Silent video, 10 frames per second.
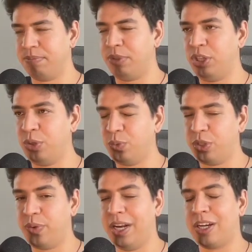you would
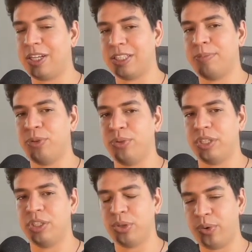create a custom hook.
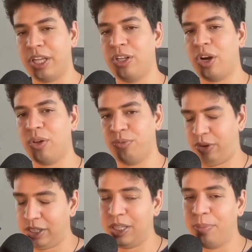So you can call, for
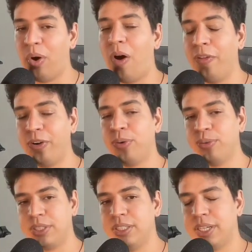example, other
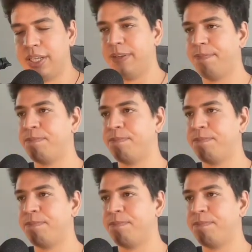hooks inside.